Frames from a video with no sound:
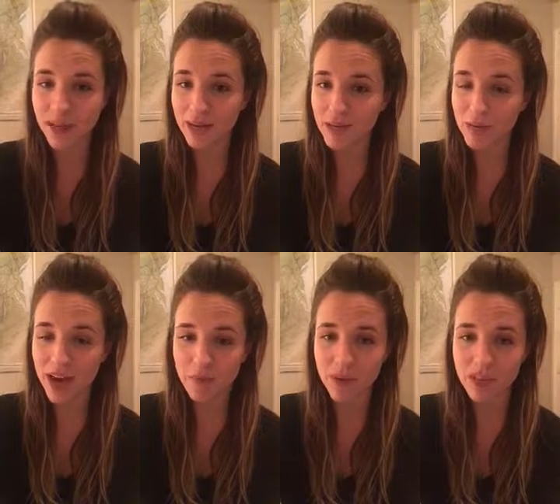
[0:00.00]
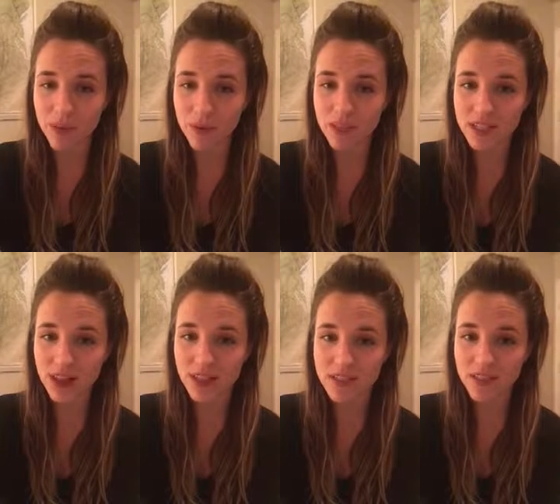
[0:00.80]
it was backed by so much
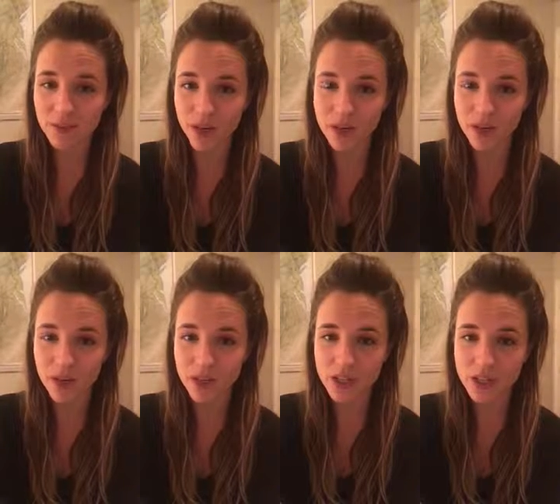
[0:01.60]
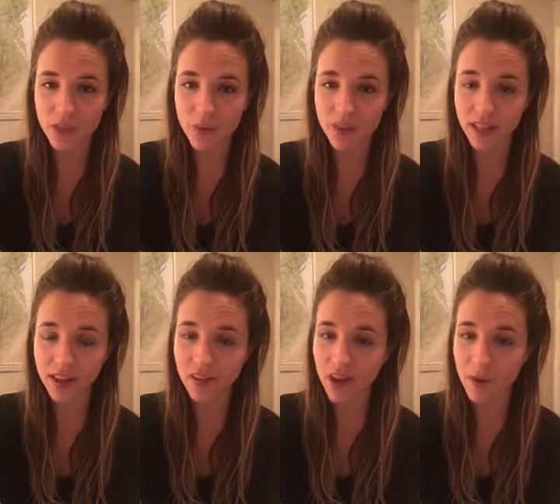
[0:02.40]
science and research. So we were
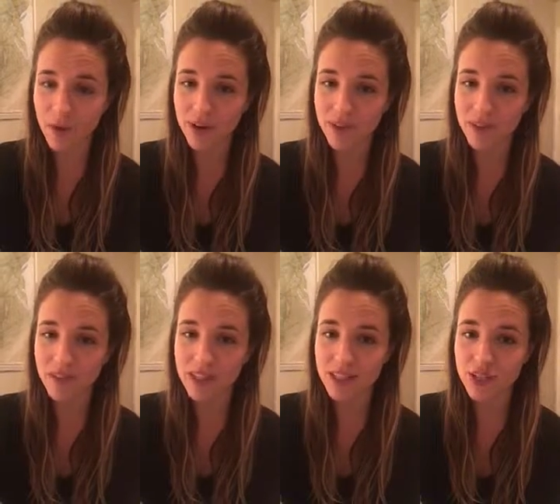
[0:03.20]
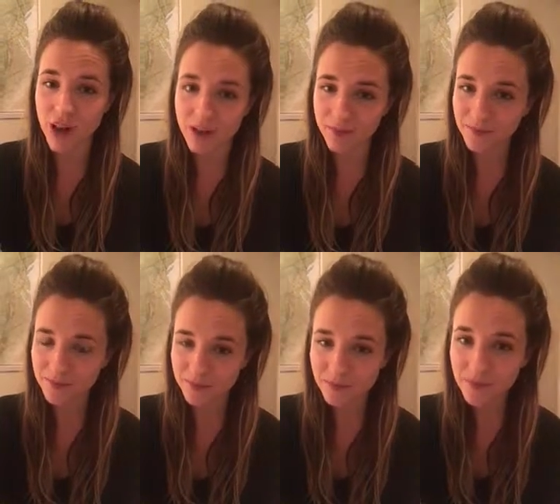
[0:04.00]
like, okay, we're gonna give this a try.
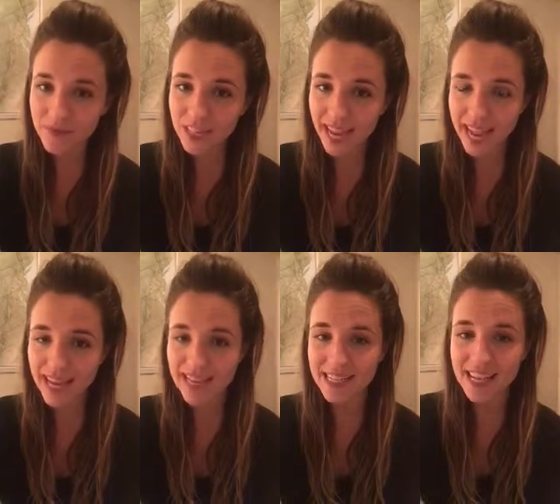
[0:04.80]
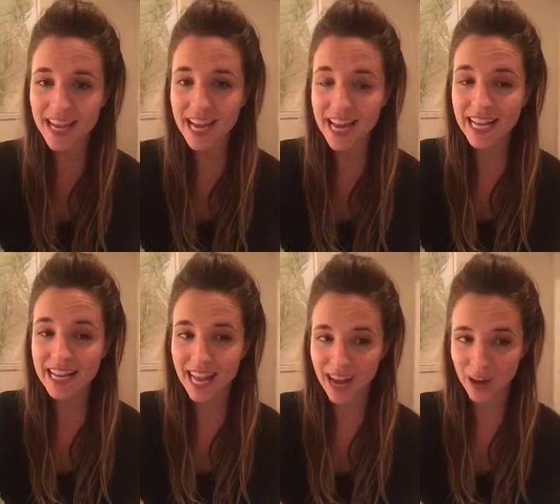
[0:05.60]
And
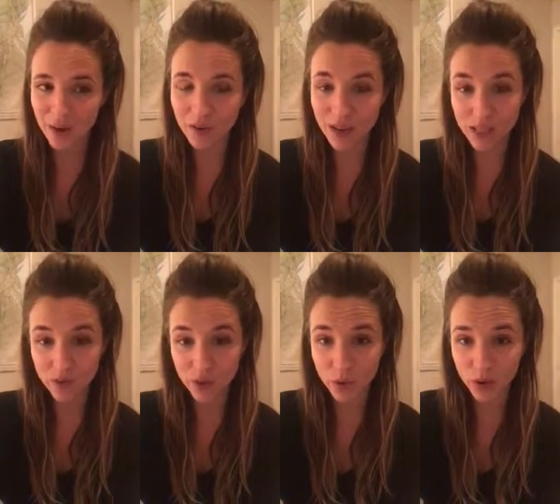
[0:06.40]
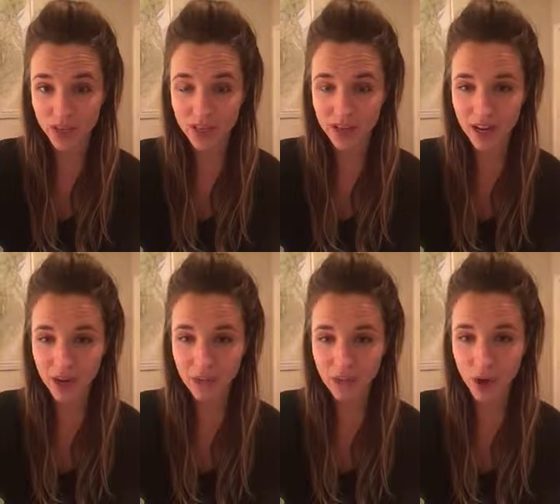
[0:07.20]
now, fast forward,
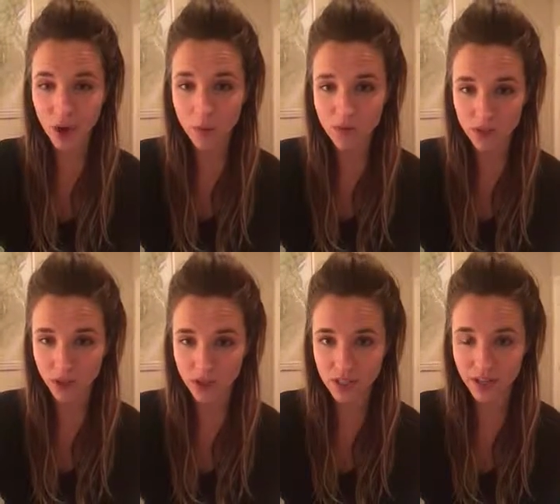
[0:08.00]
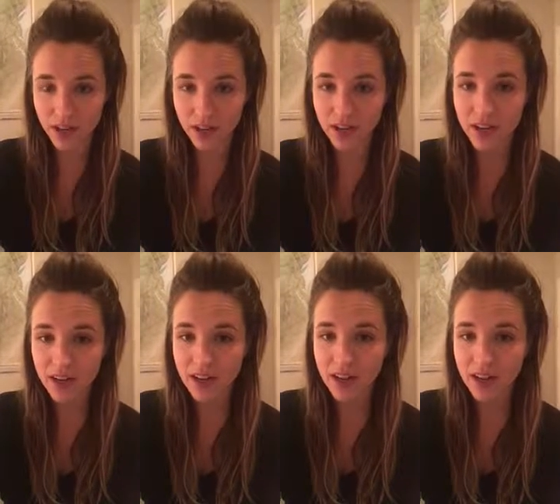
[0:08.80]
almost 2 years later,